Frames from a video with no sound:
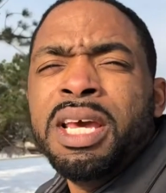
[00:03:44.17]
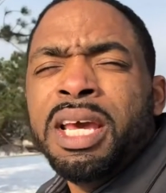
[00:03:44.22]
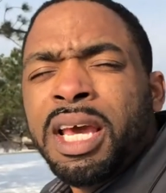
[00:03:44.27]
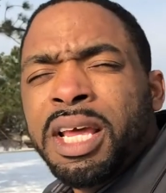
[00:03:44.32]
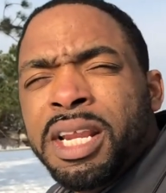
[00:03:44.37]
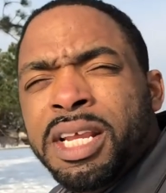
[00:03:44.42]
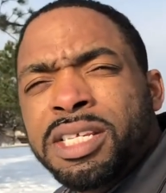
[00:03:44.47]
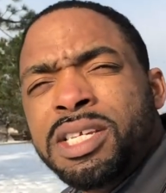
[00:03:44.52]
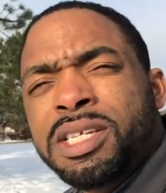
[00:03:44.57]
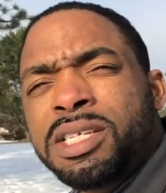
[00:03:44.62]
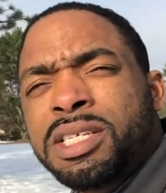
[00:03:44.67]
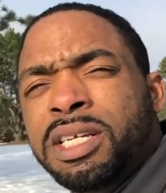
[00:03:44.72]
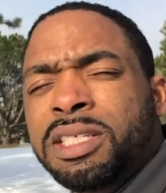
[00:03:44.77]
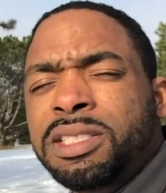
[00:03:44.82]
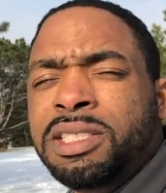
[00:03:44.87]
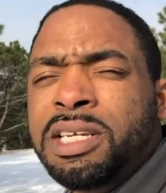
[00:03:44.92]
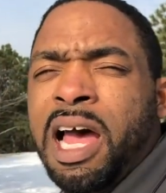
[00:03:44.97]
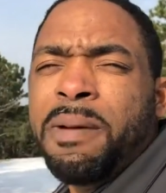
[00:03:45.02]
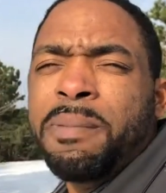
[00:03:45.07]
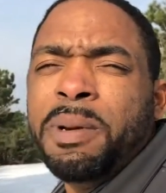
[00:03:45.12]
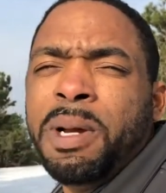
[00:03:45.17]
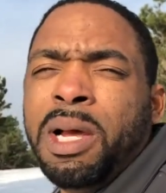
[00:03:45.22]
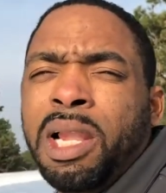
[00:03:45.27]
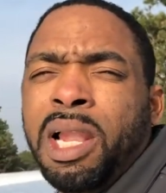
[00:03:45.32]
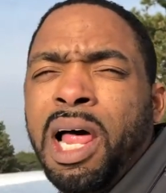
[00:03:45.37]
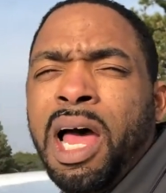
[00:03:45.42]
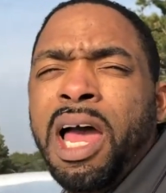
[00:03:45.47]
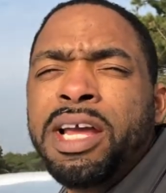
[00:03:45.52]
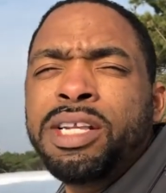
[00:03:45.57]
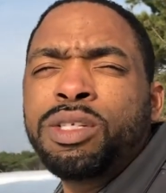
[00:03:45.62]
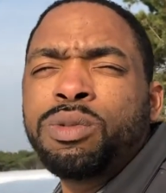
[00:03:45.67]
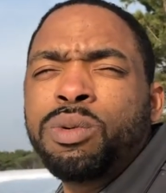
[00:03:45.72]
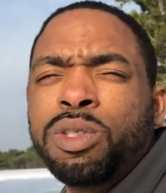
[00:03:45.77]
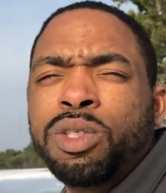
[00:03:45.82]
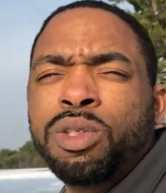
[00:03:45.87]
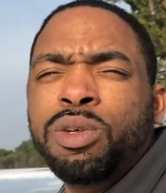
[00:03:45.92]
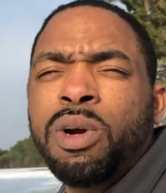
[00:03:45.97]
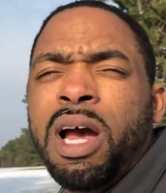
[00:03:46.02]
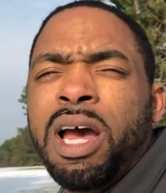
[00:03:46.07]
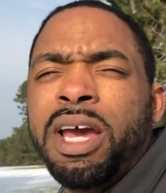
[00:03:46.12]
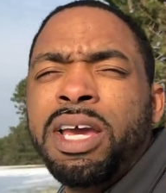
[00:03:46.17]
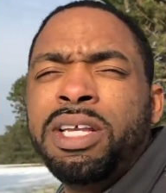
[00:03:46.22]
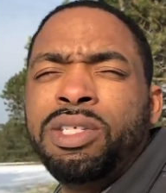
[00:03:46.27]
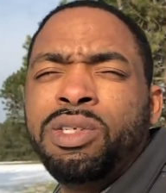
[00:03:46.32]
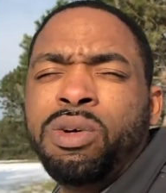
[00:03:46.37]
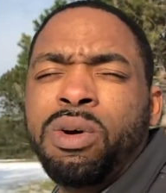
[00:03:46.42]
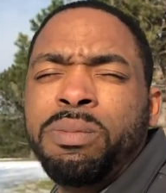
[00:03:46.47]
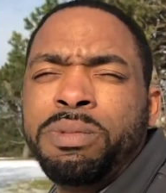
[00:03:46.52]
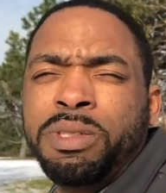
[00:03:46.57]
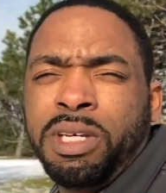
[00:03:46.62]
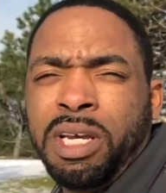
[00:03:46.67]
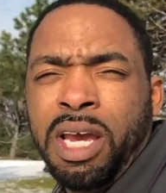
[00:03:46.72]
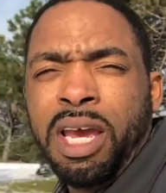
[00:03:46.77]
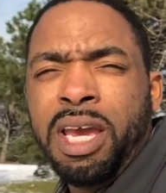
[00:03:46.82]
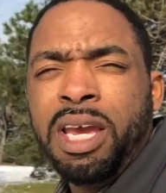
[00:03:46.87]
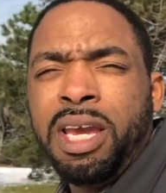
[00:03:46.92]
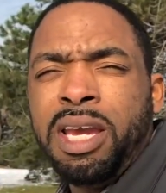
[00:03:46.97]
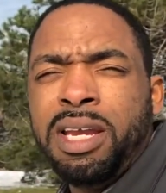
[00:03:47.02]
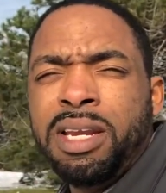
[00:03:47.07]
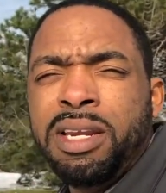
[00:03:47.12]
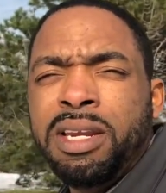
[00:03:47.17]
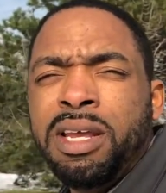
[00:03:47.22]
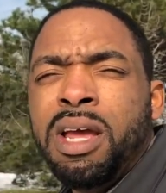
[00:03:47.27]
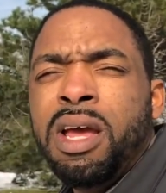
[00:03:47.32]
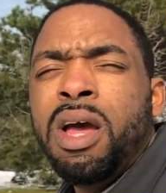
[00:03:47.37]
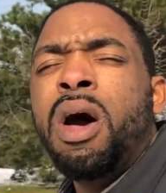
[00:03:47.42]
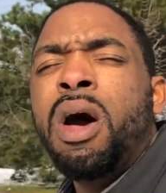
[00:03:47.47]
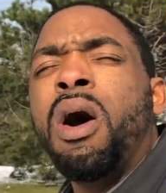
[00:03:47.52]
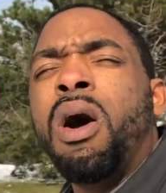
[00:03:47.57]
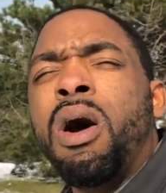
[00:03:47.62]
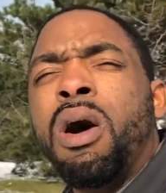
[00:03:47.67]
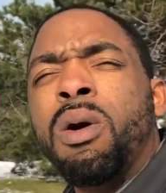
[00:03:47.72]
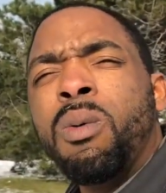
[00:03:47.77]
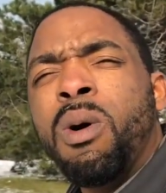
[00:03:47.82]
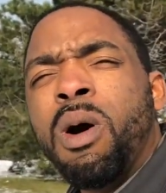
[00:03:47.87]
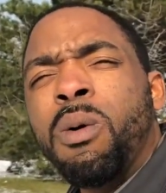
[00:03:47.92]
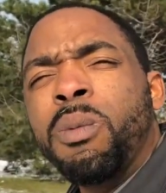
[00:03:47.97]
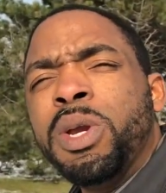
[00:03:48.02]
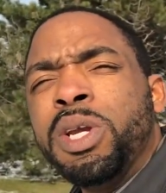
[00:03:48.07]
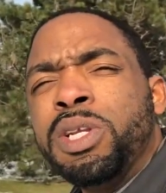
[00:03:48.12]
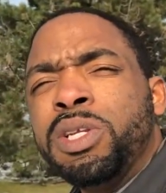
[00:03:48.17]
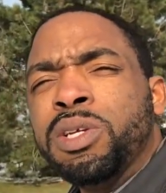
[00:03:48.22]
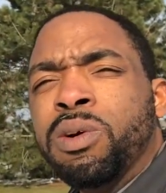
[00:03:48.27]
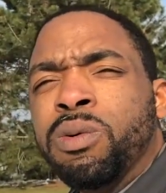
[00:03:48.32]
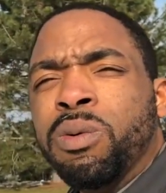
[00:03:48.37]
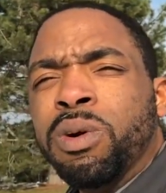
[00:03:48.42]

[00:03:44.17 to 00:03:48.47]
and this is the type of clients we're trying to obtain on what we do.